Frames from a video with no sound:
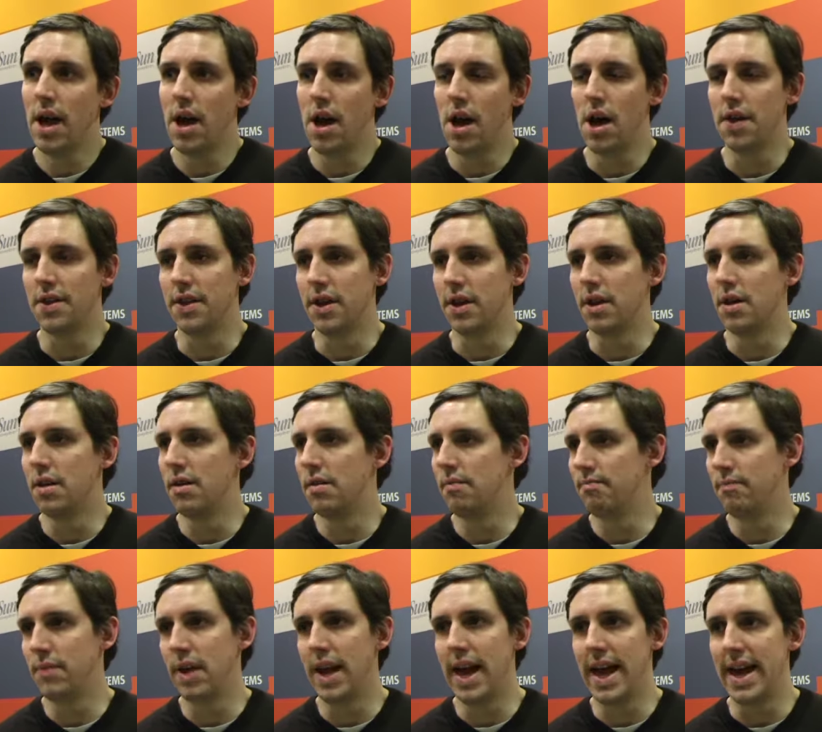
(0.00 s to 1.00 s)

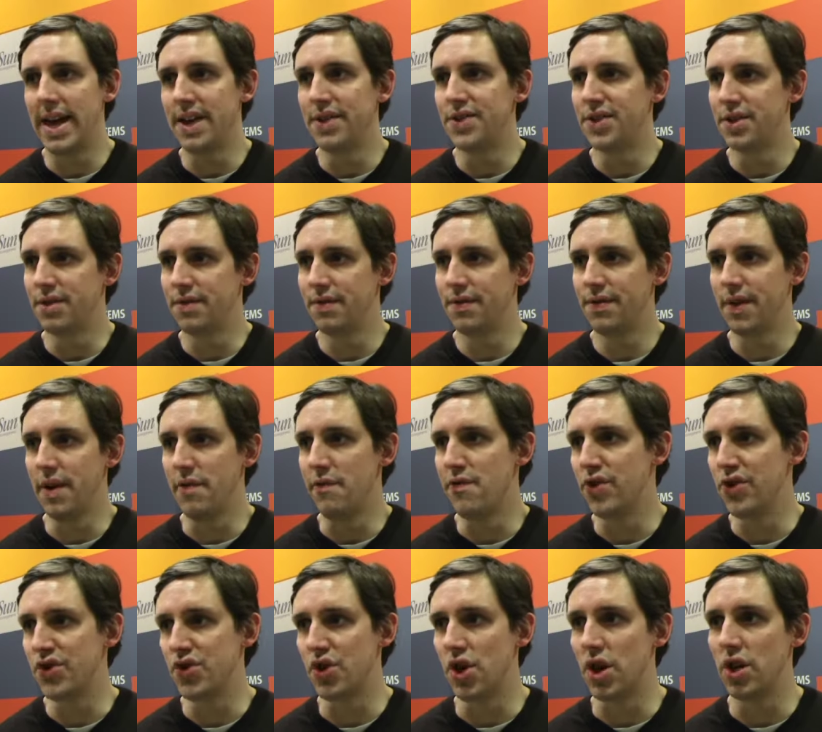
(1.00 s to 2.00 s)
Other layers of
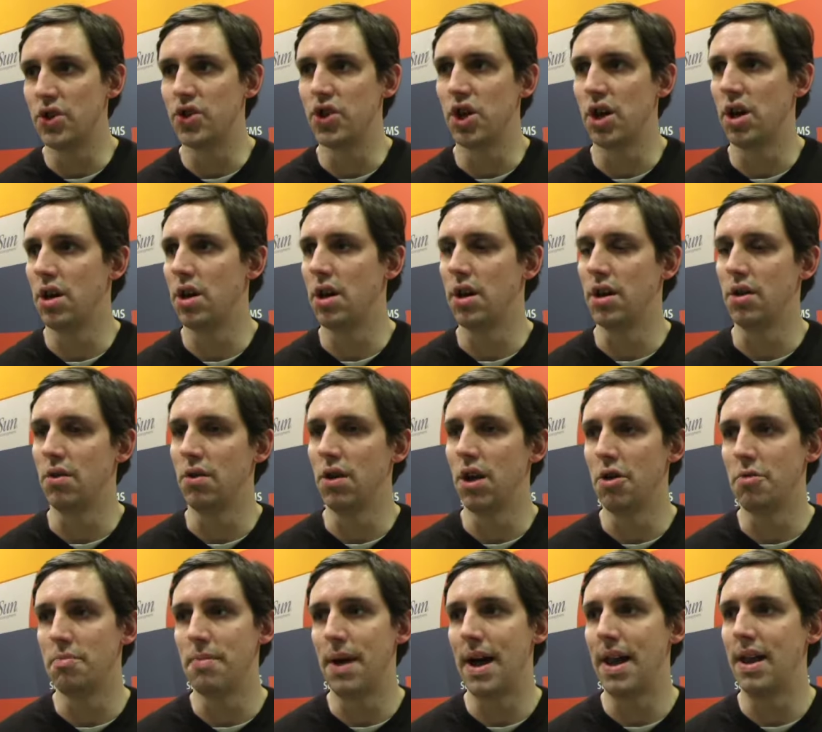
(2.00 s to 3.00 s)
infrastructure like your
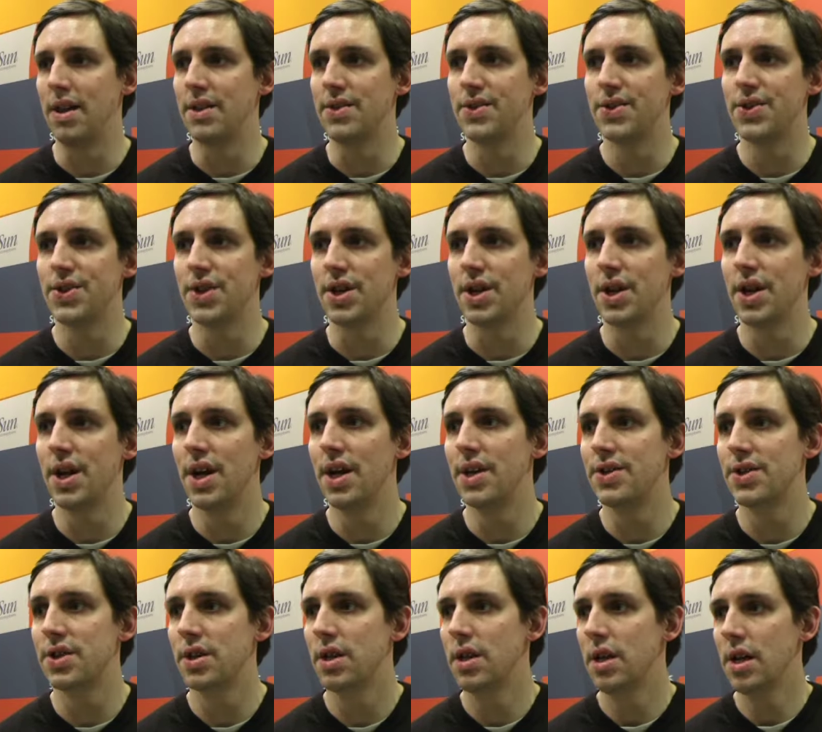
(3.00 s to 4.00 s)
load
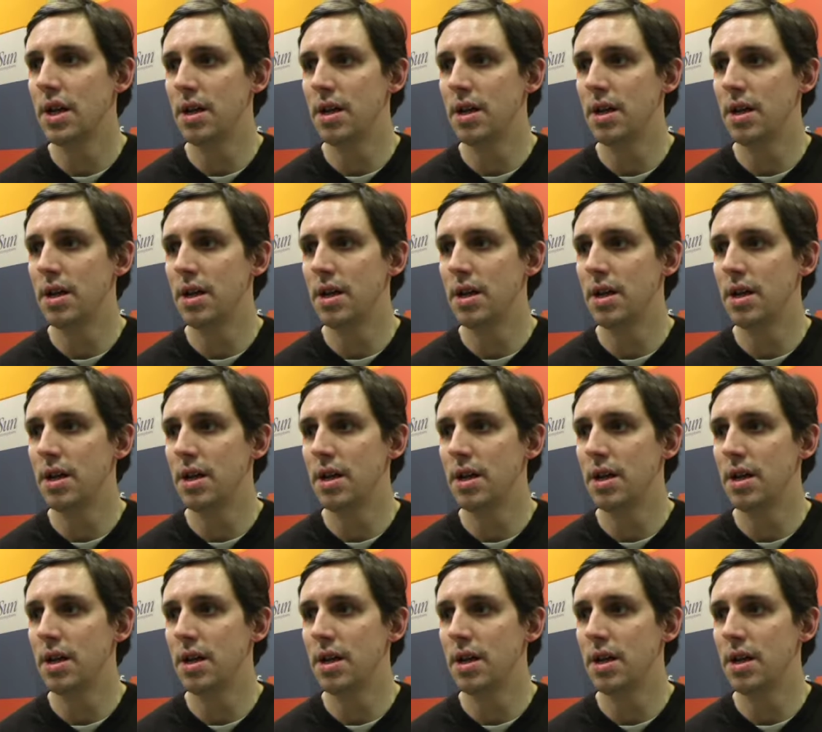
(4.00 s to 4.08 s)
balancers,